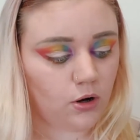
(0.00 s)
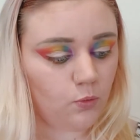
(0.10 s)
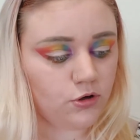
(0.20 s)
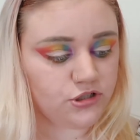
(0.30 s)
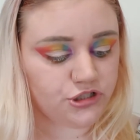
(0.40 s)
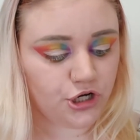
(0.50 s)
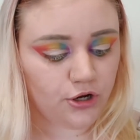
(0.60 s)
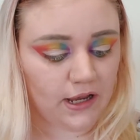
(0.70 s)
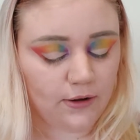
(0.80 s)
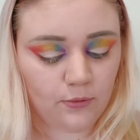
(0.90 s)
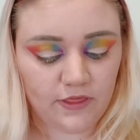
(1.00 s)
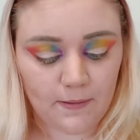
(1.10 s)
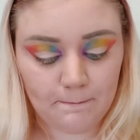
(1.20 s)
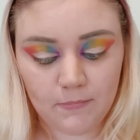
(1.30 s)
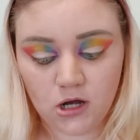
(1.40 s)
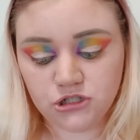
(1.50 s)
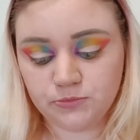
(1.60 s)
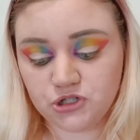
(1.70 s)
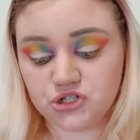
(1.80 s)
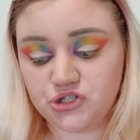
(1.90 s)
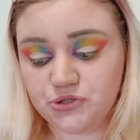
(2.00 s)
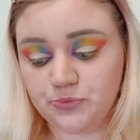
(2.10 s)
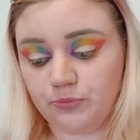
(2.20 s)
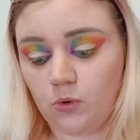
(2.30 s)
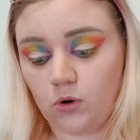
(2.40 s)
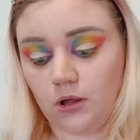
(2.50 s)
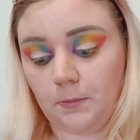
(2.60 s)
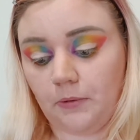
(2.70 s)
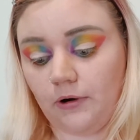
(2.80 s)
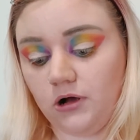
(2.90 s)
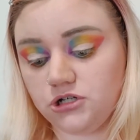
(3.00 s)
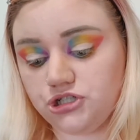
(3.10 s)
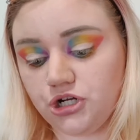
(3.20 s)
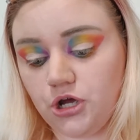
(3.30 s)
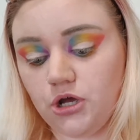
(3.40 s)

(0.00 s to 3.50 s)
I want you to go in with a much smaller brush.